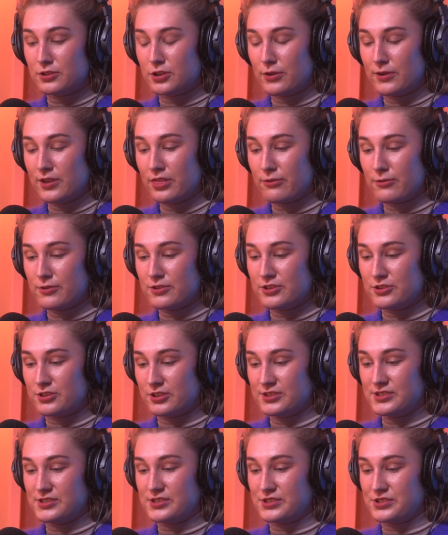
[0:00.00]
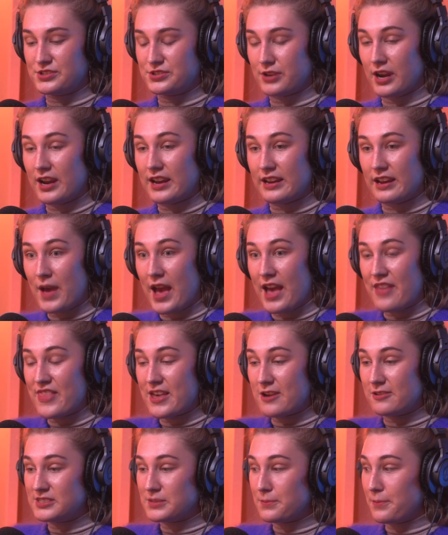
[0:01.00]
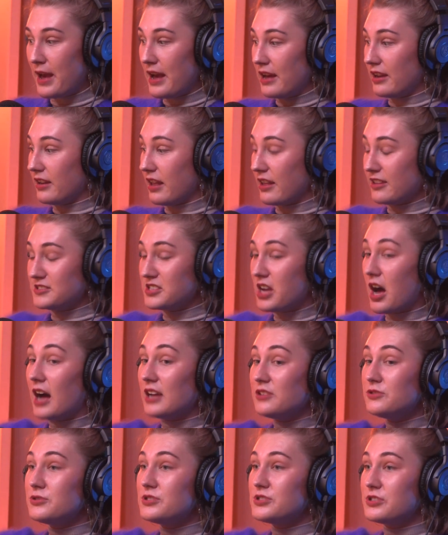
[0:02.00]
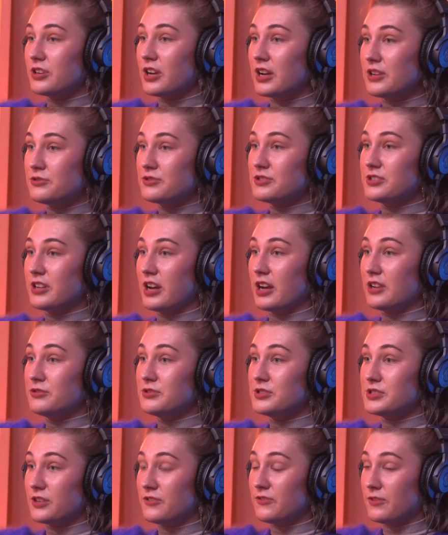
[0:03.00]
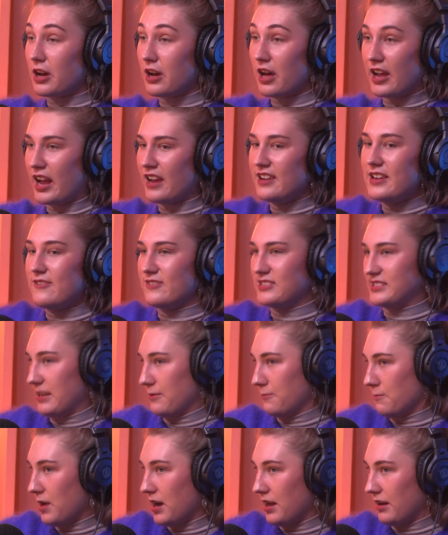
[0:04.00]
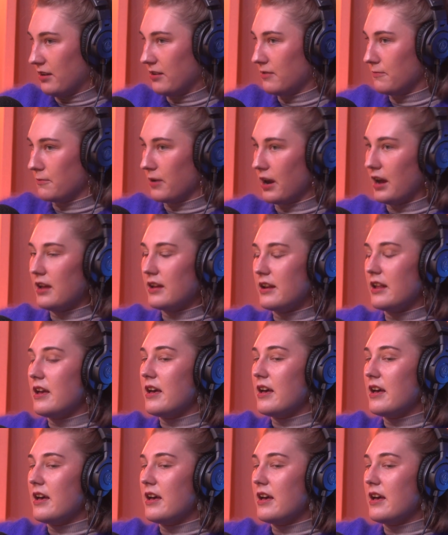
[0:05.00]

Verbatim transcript: going through the Johnstone Strait, and there was about there was hundreds on hundreds and hundreds of. And I'd never seen one, right?